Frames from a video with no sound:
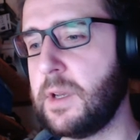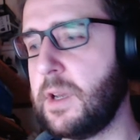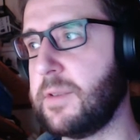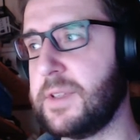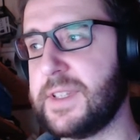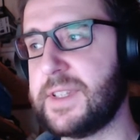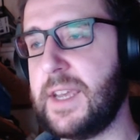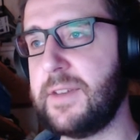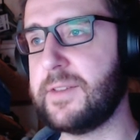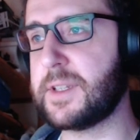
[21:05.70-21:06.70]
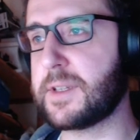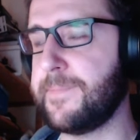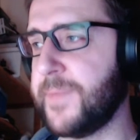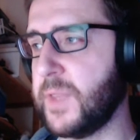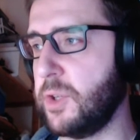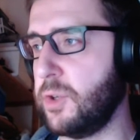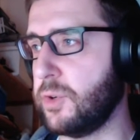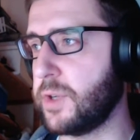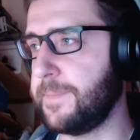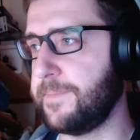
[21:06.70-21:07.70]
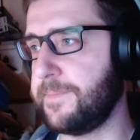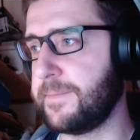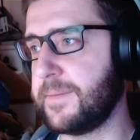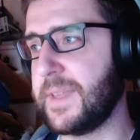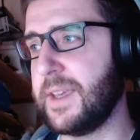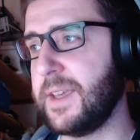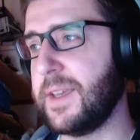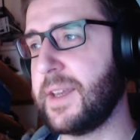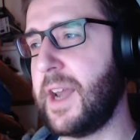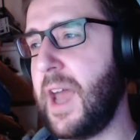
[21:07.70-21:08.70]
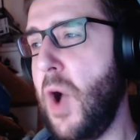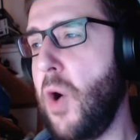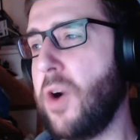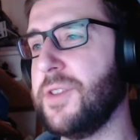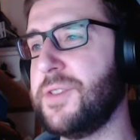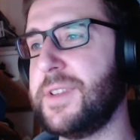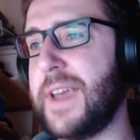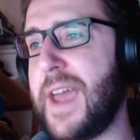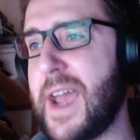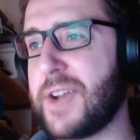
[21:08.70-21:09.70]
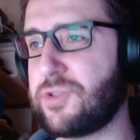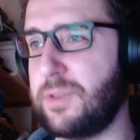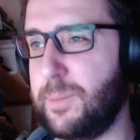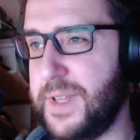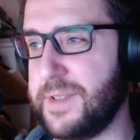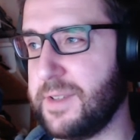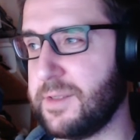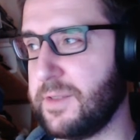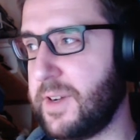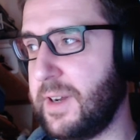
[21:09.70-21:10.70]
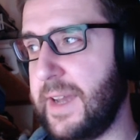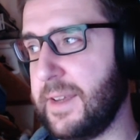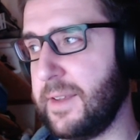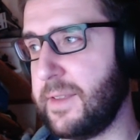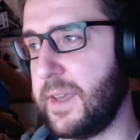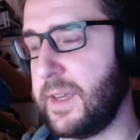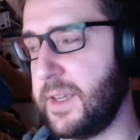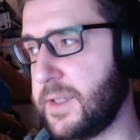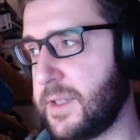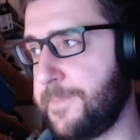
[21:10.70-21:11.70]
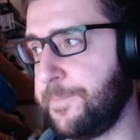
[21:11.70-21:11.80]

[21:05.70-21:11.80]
I'm going to save it. Good. Now on to the actual business of colliding things.